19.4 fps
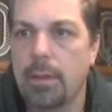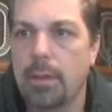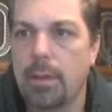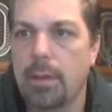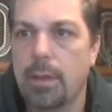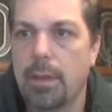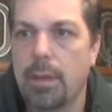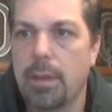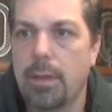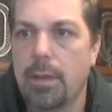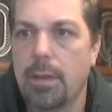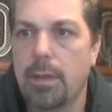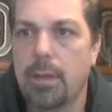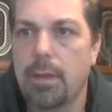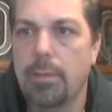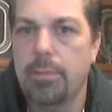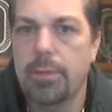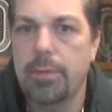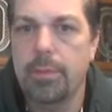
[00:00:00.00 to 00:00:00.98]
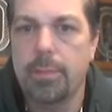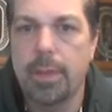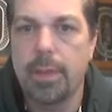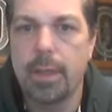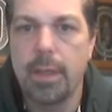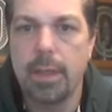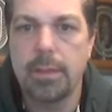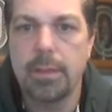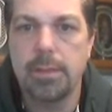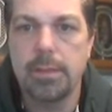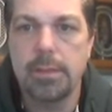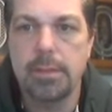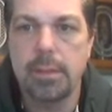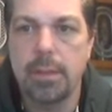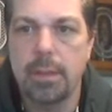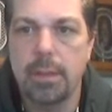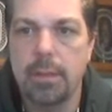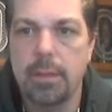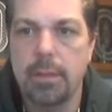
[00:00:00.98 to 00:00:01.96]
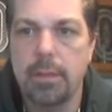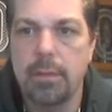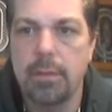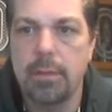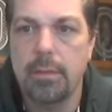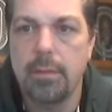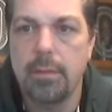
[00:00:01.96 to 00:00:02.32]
Okay, then I put my X's in.